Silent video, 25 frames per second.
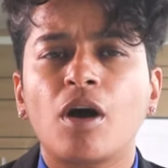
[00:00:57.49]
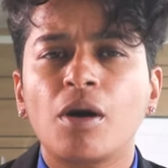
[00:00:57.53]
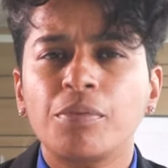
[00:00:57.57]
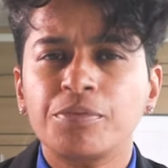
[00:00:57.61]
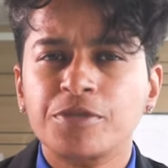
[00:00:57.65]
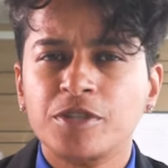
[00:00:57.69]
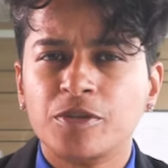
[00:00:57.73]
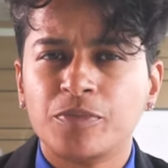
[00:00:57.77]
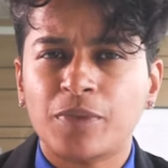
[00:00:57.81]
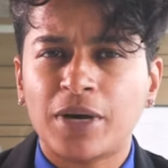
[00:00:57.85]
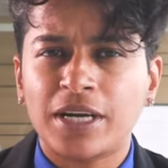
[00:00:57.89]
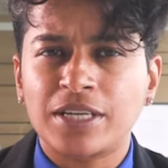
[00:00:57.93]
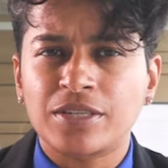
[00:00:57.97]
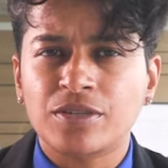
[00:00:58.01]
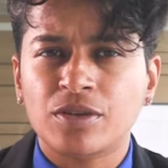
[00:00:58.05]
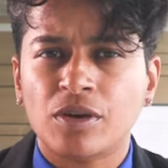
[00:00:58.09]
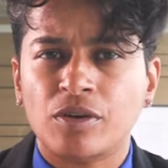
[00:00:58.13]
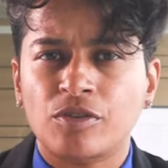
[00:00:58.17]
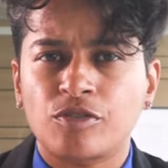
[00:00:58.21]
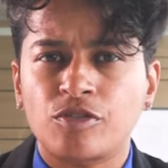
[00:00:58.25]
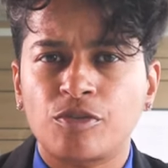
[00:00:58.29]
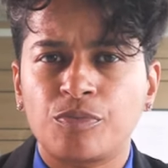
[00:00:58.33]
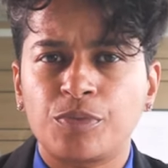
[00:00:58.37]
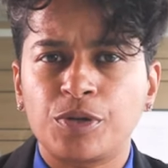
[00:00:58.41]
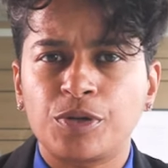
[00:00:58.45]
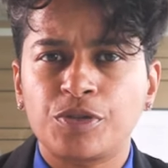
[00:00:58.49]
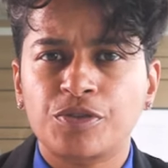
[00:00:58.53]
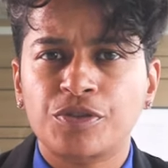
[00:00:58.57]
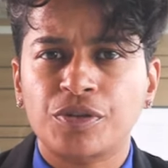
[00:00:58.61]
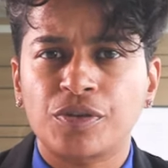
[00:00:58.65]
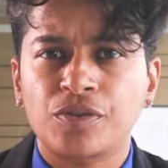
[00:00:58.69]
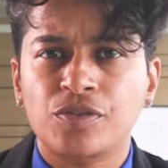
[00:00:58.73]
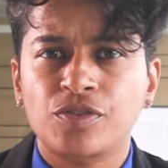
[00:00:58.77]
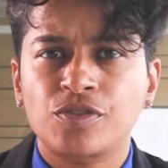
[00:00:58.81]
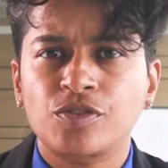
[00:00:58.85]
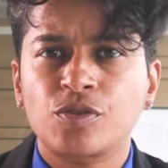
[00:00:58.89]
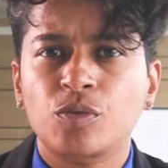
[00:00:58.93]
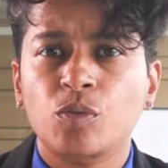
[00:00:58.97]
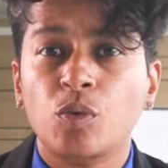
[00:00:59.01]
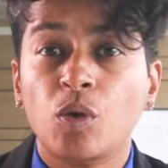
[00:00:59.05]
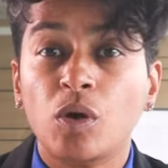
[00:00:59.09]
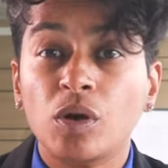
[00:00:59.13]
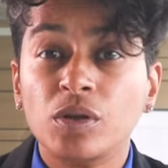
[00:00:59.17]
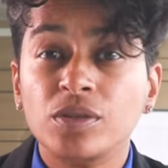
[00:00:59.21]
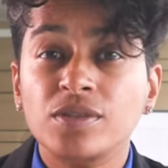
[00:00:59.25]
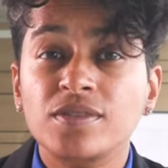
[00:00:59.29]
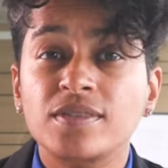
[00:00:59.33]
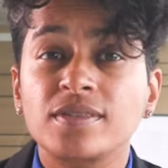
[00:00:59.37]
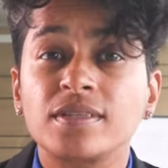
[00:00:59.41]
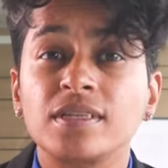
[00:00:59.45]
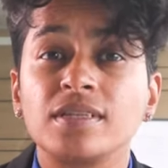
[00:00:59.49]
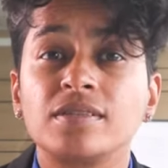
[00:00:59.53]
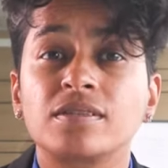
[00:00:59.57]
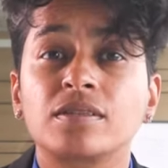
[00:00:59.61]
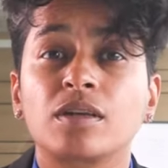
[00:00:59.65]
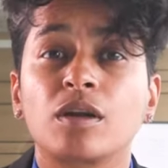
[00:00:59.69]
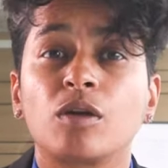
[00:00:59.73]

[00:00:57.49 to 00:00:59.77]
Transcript: optimize contributions towards these